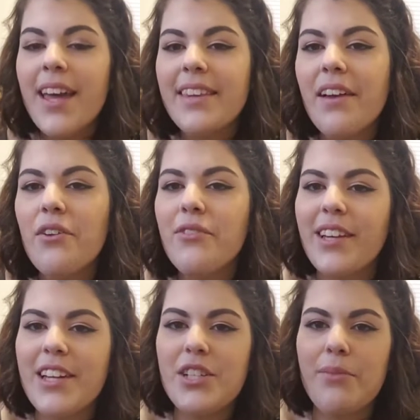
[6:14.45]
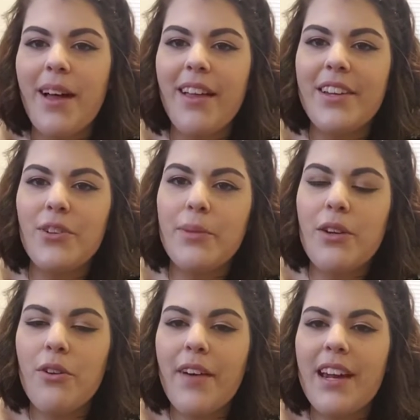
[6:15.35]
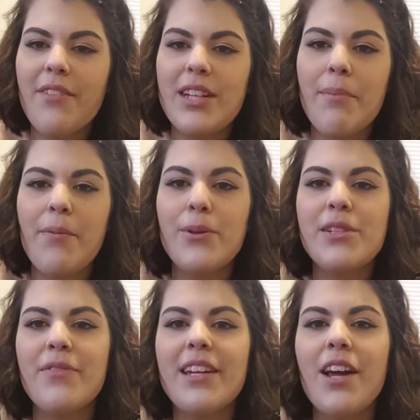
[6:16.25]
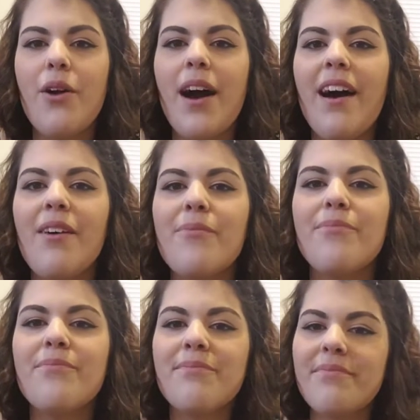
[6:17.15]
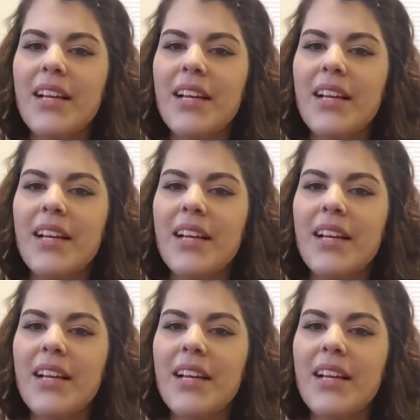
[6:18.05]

Hit that notification bell and you'll be notified every time I post a video. Um,